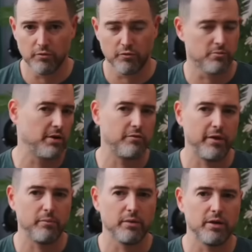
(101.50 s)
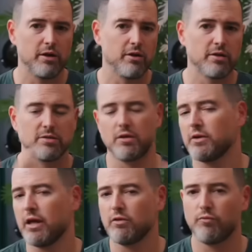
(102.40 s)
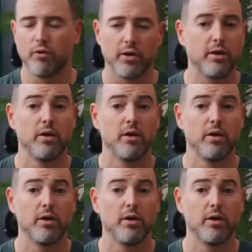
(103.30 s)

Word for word: for my family here in Southern California.